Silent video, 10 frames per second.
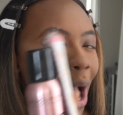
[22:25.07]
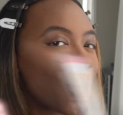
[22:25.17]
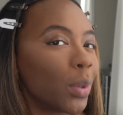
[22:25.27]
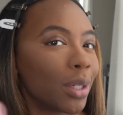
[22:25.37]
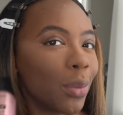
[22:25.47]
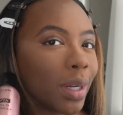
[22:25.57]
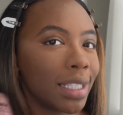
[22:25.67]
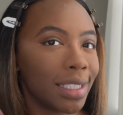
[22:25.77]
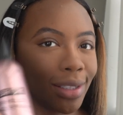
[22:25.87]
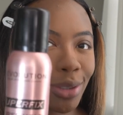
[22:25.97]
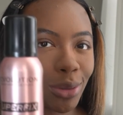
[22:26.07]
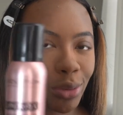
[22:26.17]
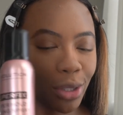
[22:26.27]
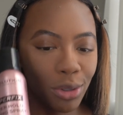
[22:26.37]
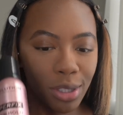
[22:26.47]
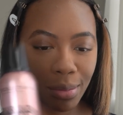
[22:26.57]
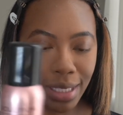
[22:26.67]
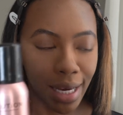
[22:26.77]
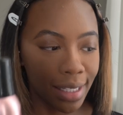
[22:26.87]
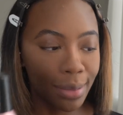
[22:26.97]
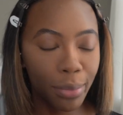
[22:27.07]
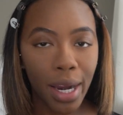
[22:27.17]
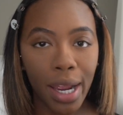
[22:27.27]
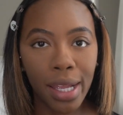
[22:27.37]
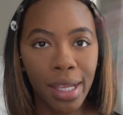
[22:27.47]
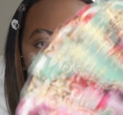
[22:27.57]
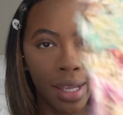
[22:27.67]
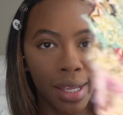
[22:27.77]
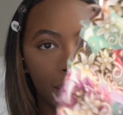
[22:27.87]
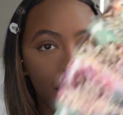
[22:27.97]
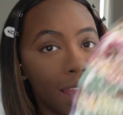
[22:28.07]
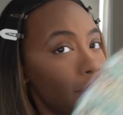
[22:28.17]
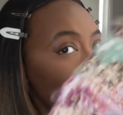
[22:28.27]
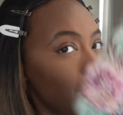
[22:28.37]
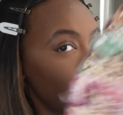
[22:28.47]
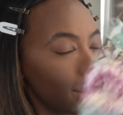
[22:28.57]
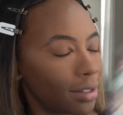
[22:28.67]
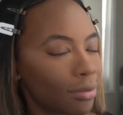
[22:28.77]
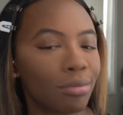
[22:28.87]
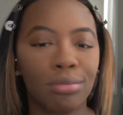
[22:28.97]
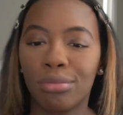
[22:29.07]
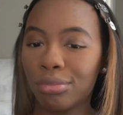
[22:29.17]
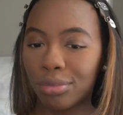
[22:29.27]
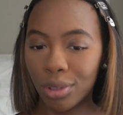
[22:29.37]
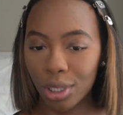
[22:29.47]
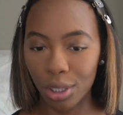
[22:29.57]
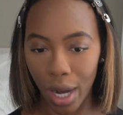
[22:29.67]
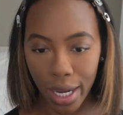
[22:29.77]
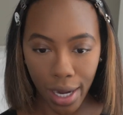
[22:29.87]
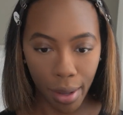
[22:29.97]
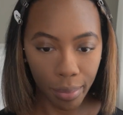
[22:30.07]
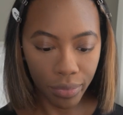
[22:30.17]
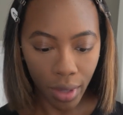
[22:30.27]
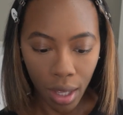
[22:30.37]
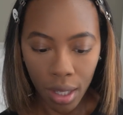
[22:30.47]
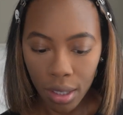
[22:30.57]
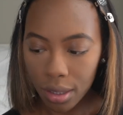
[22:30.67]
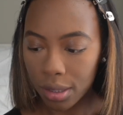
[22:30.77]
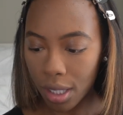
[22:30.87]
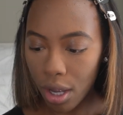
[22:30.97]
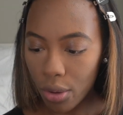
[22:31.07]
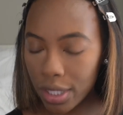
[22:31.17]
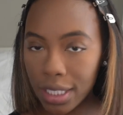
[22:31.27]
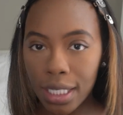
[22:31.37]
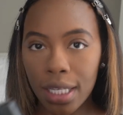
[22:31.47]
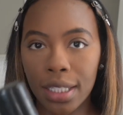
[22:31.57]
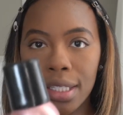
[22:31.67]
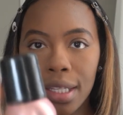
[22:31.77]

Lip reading: we're going to use some setting spray and my fan to dry it down. So this is